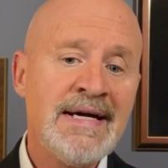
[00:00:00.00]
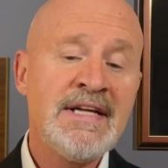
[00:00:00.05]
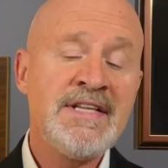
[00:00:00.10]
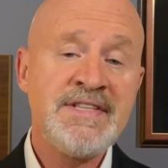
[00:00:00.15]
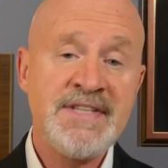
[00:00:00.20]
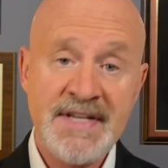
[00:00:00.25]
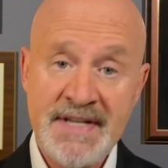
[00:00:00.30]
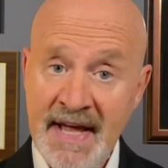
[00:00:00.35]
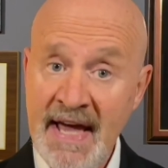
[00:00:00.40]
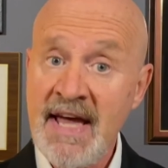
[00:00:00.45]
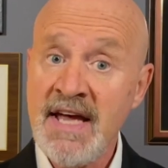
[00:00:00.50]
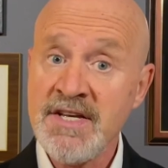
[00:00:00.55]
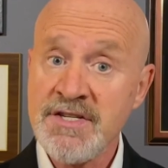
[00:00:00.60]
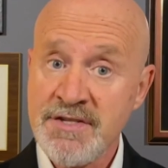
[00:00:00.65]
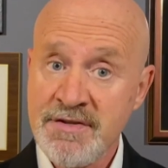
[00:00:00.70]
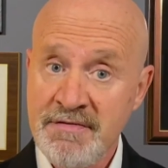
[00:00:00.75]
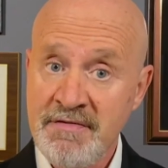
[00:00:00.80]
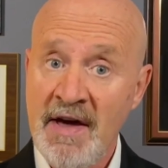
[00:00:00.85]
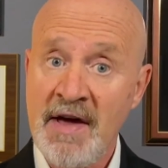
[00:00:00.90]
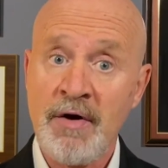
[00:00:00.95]
today's
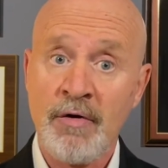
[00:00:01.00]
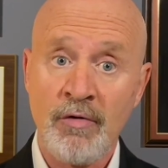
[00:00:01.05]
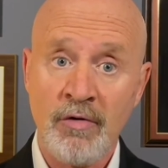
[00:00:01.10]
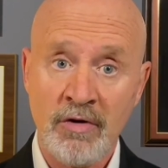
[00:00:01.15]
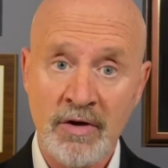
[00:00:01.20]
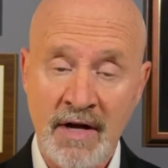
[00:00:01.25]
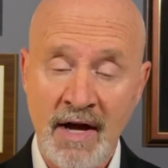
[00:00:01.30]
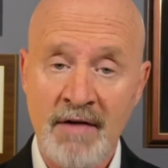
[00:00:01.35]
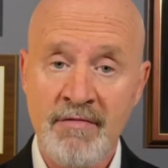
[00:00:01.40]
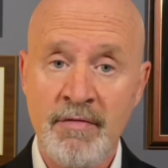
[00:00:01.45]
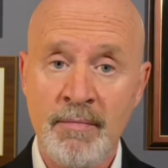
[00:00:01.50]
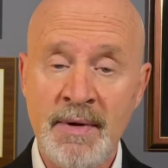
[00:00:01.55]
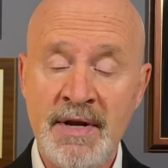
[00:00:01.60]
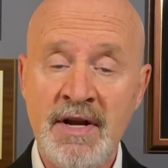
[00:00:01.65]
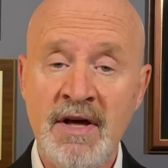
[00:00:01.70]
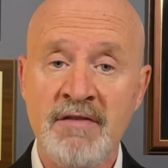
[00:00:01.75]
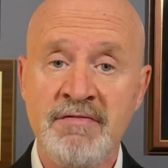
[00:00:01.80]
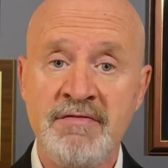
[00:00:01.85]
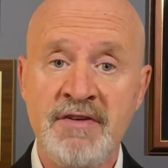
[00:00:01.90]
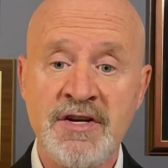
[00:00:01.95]
federal government
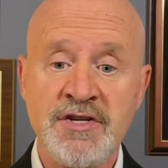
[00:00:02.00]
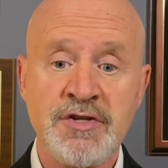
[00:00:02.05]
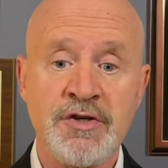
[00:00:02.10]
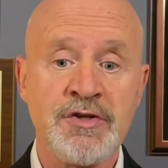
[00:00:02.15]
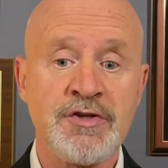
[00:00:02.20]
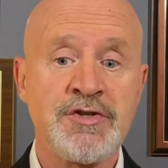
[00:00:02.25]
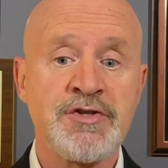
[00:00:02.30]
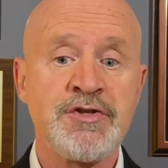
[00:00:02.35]
officials